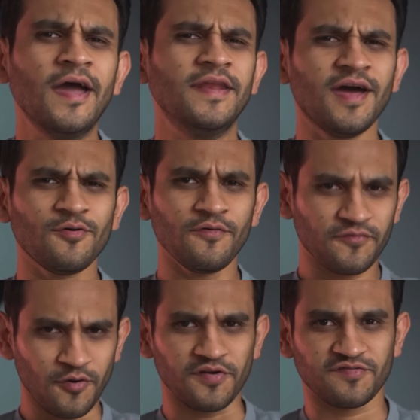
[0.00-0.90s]
Now, of
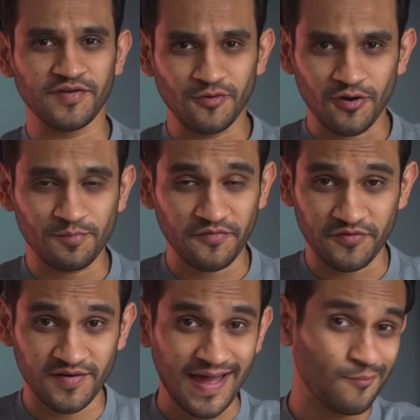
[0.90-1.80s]
course, we'd all
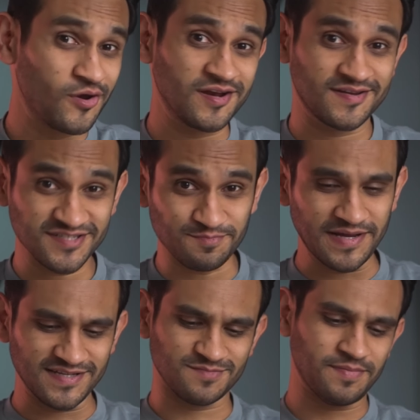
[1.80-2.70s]
prefer AMOLED
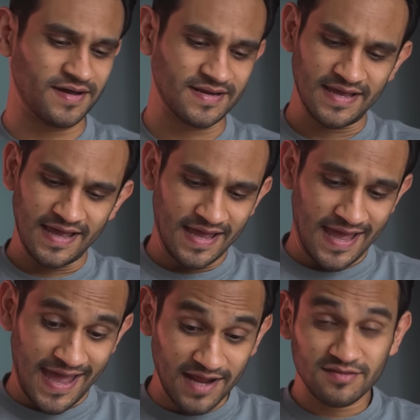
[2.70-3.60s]
displays, but
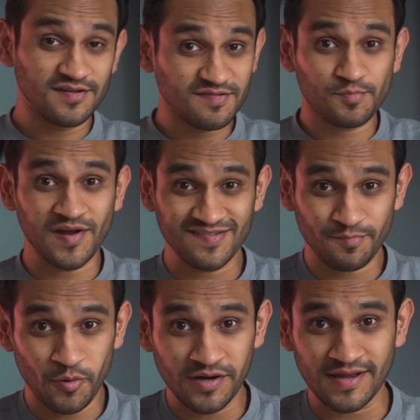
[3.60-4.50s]
at this price
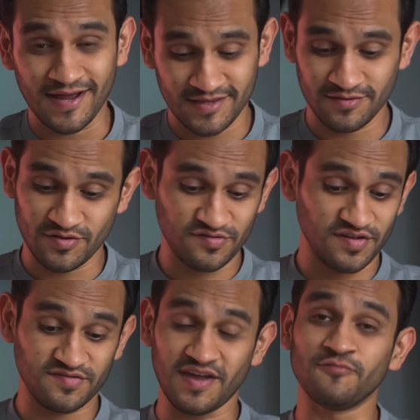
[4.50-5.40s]
point, I think this
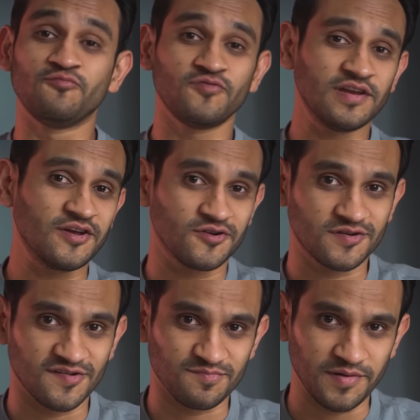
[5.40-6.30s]
is a really good
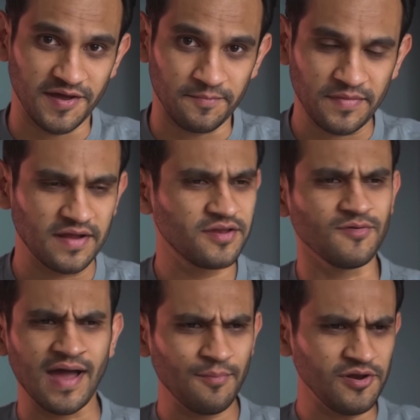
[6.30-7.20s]
display. And
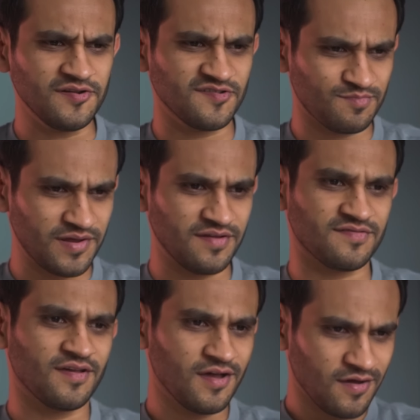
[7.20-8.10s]
AMOLED
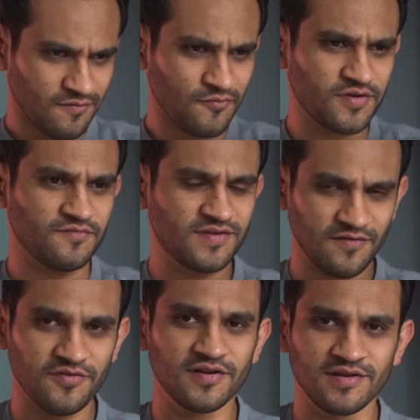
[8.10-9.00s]
displays would have
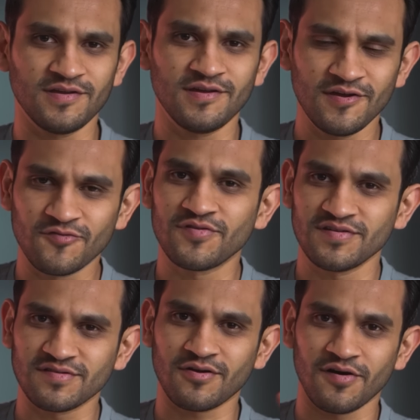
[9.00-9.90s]
definitely
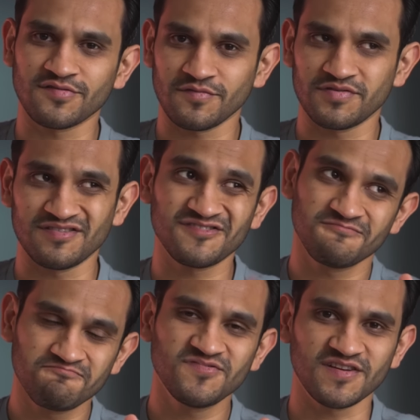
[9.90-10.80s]
increased the cost of this
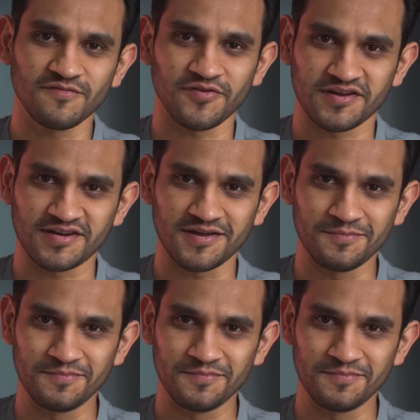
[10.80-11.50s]
significantly.